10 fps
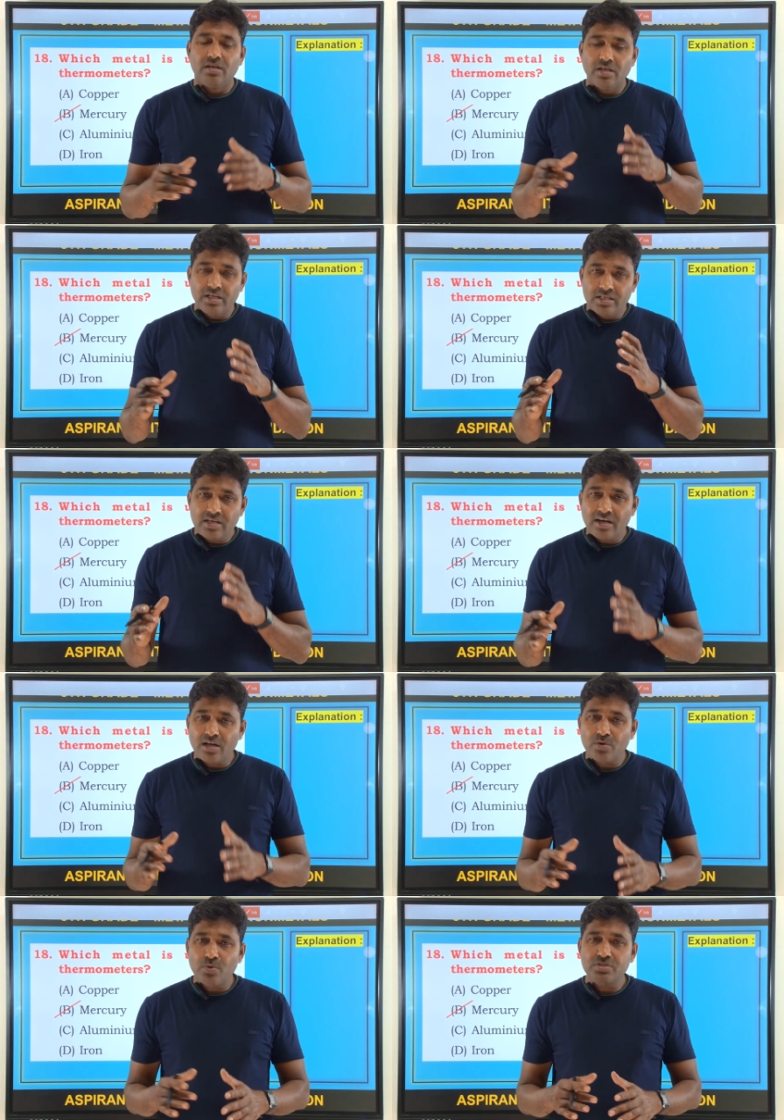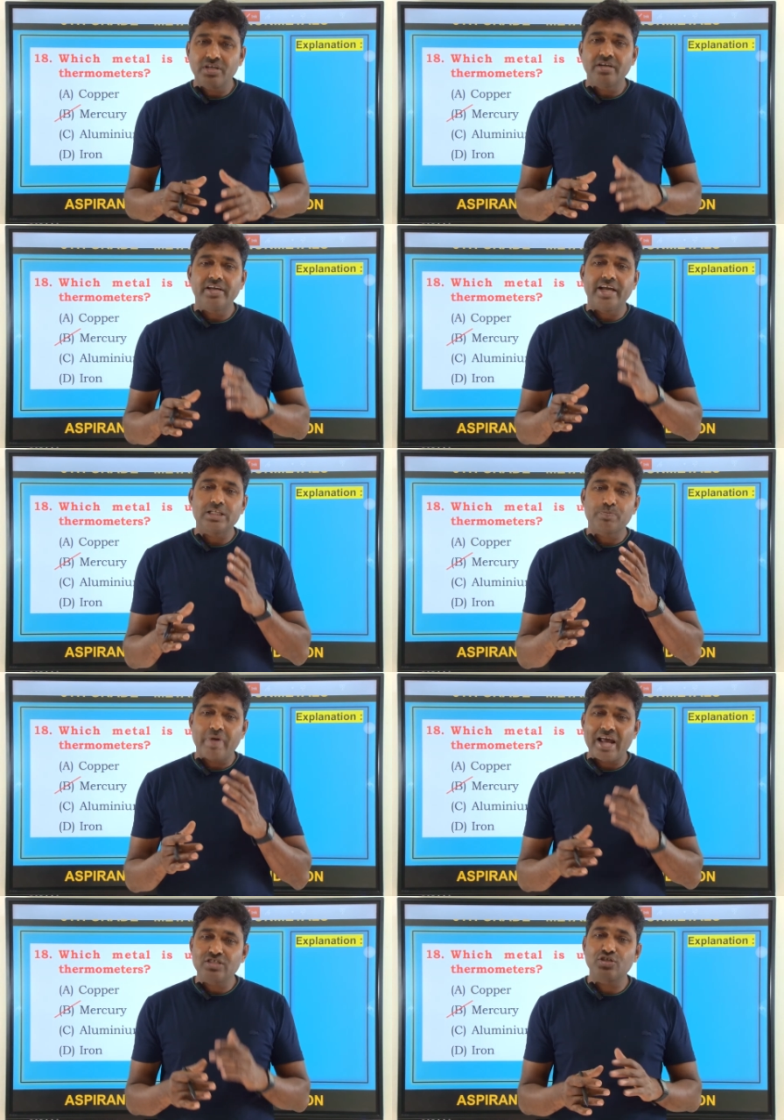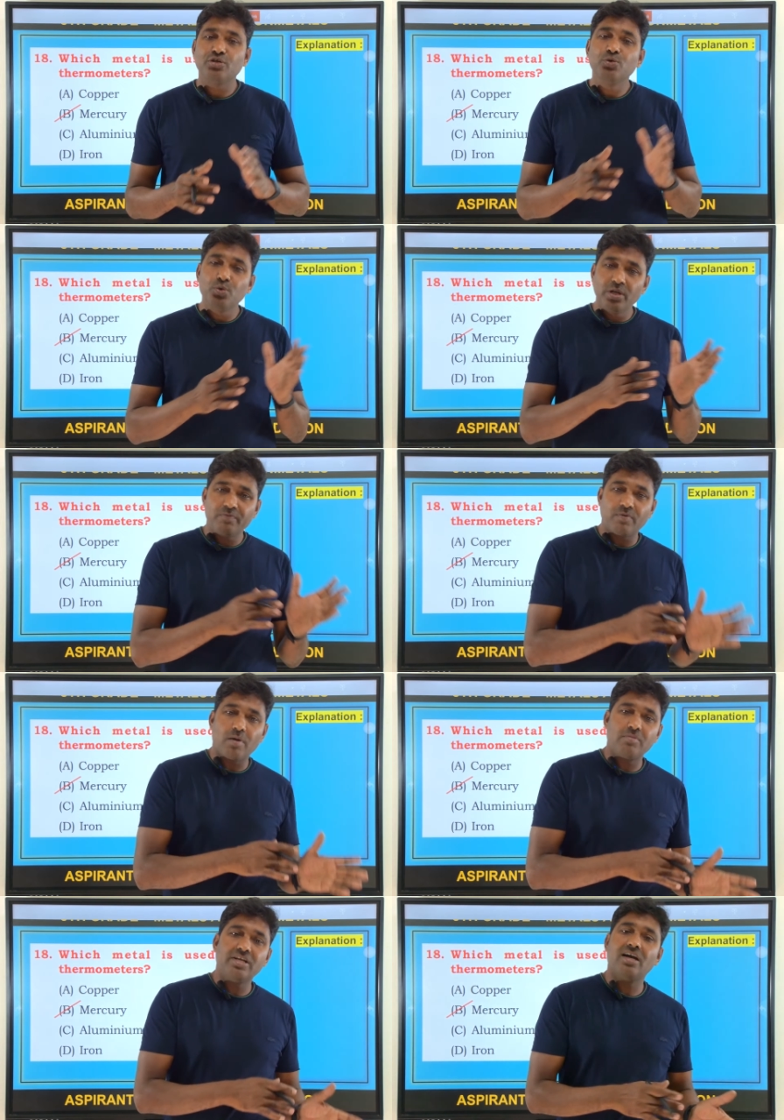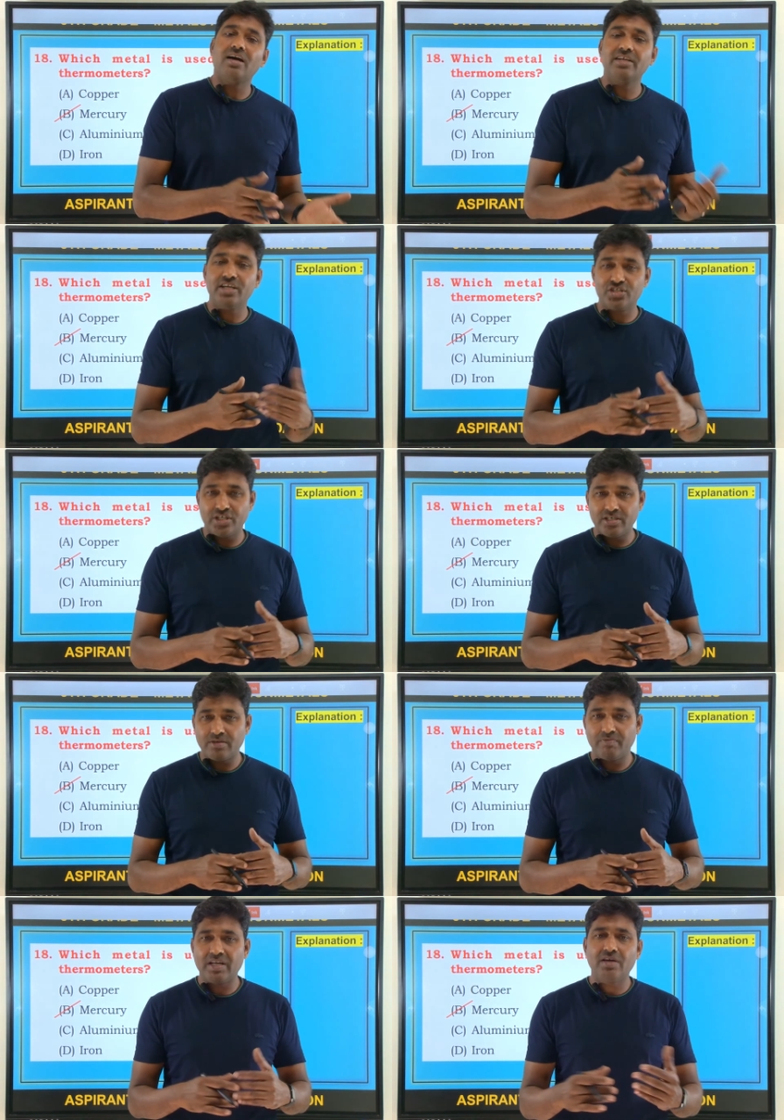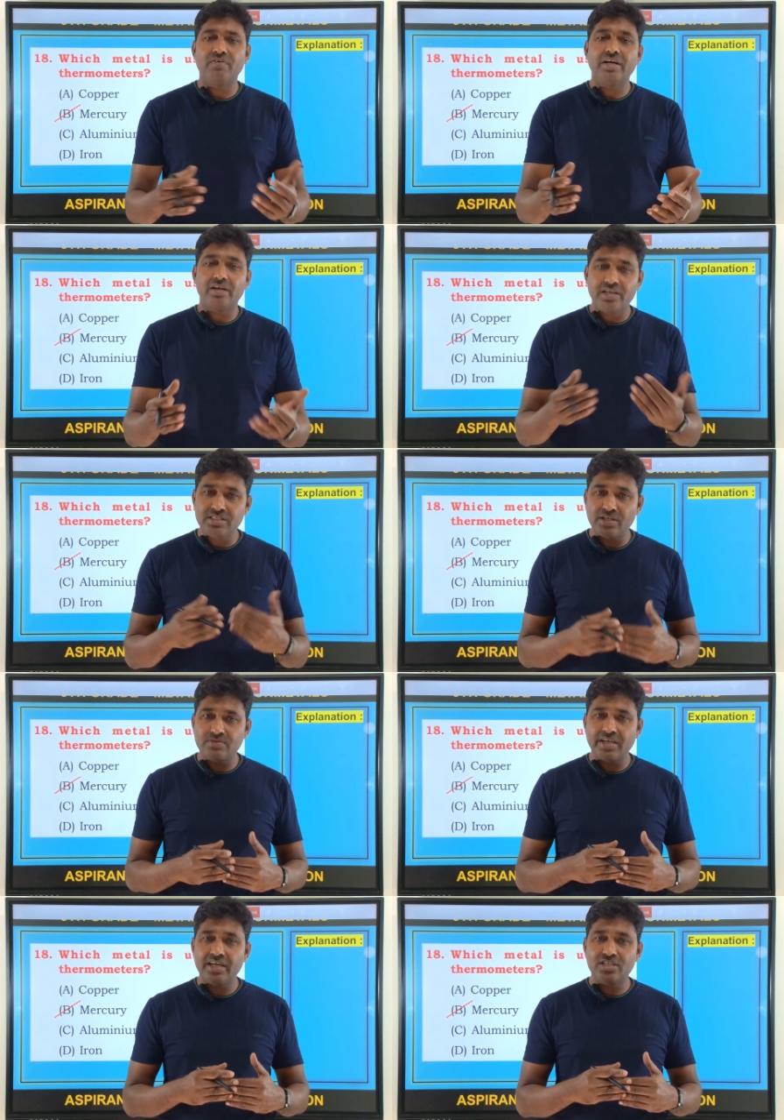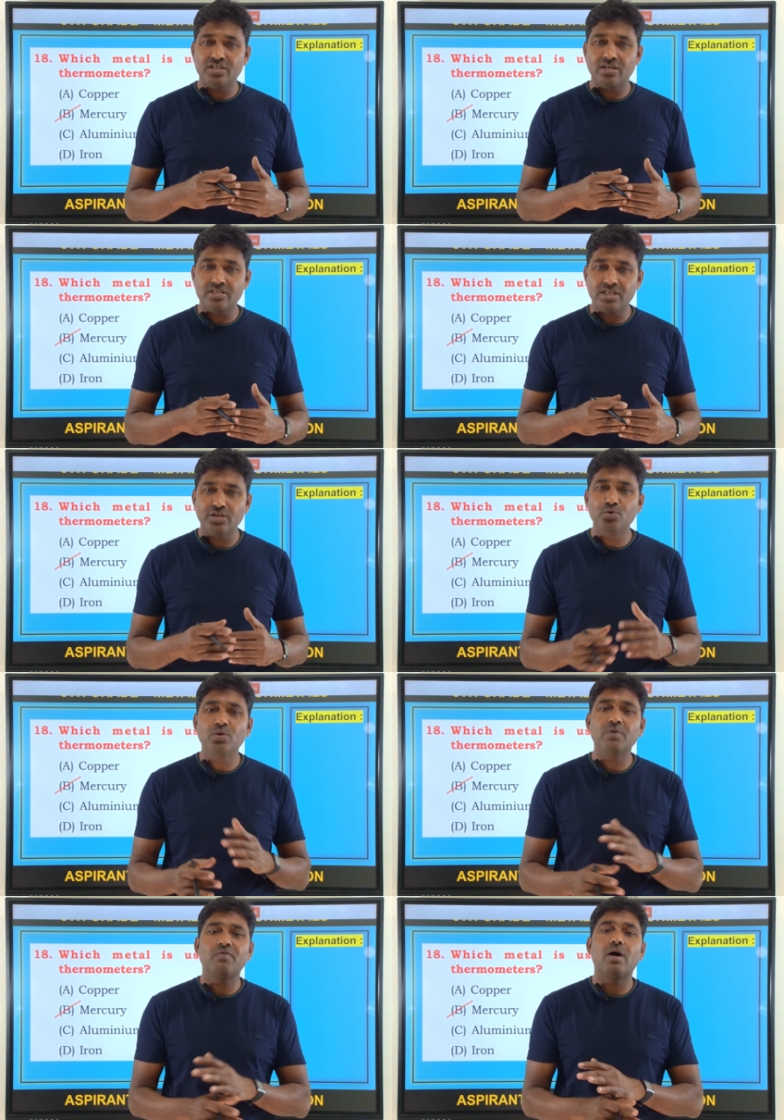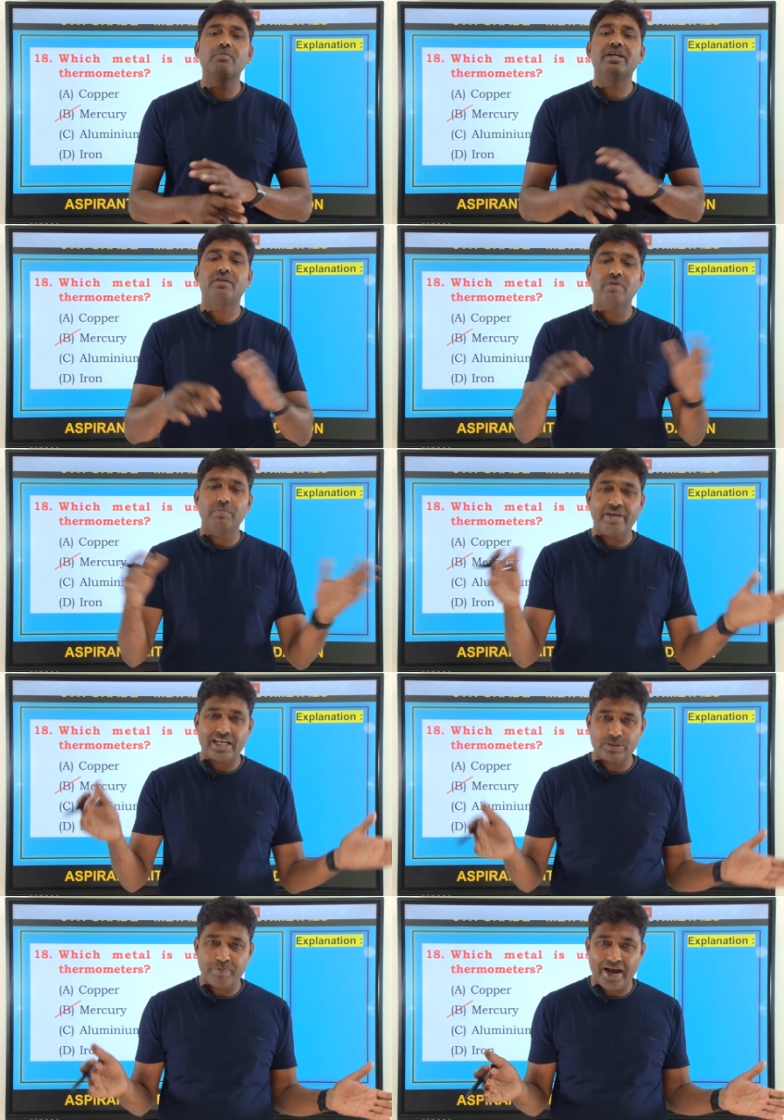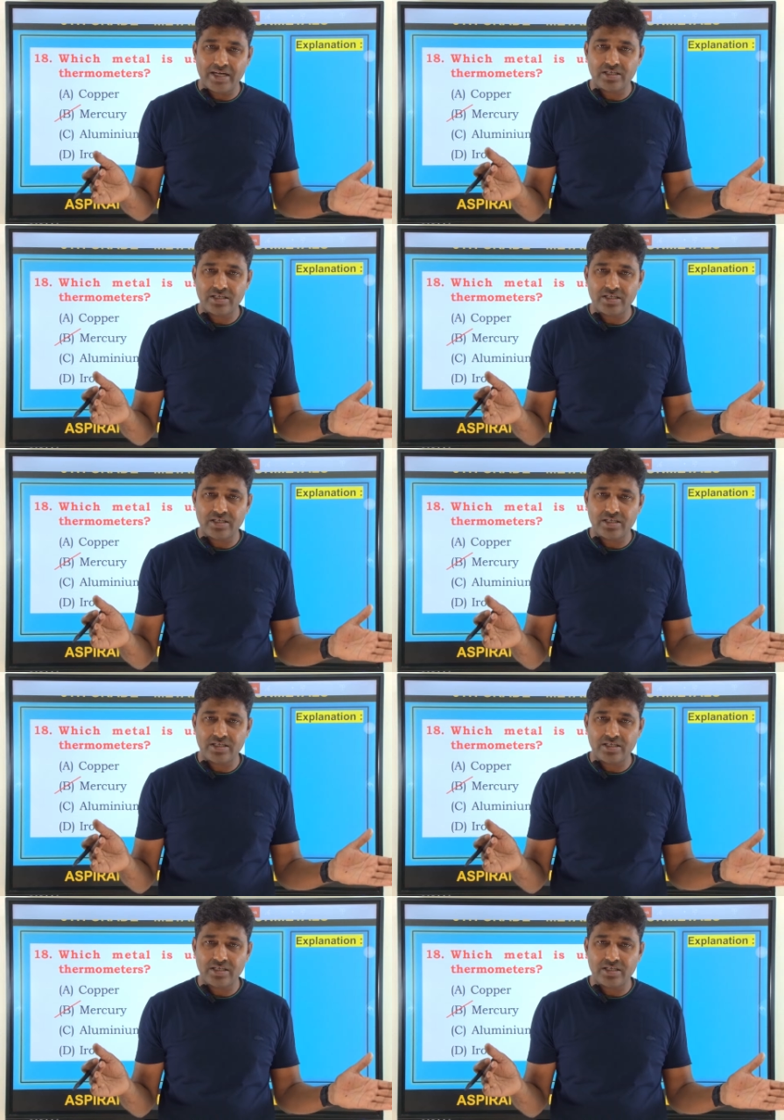It is undergoes into expansion uniformly on heating. Whenever it receives the heat energy, uniformly it will be expand.